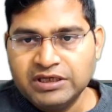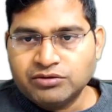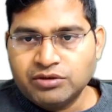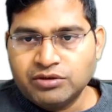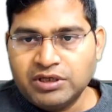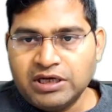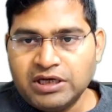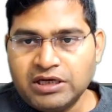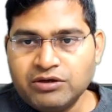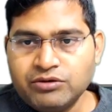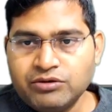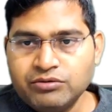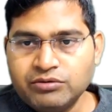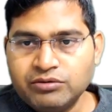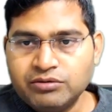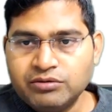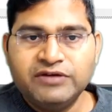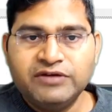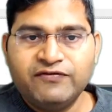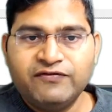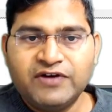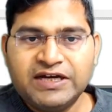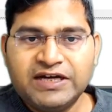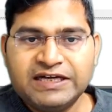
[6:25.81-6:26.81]
so now
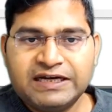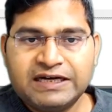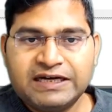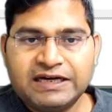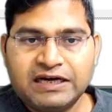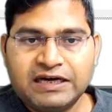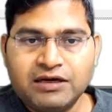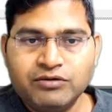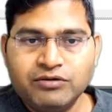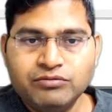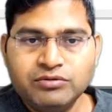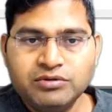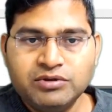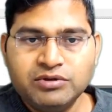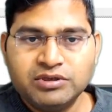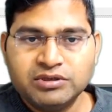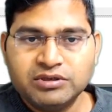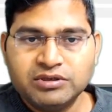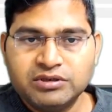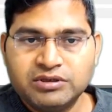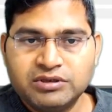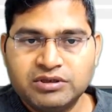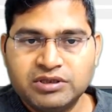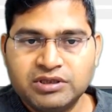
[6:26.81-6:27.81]
if I count
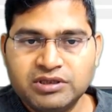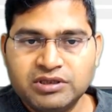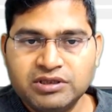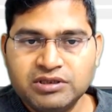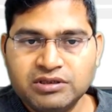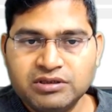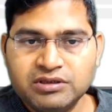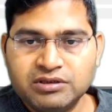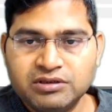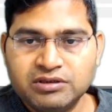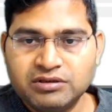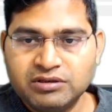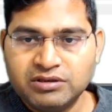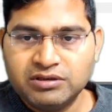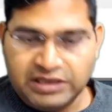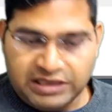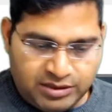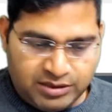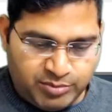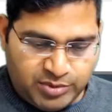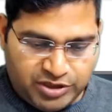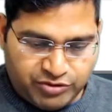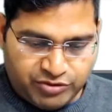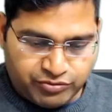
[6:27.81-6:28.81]
the
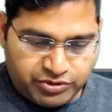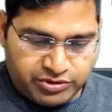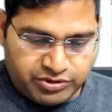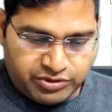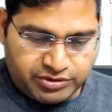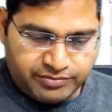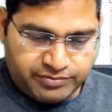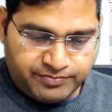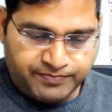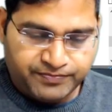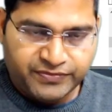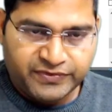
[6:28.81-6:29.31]
amount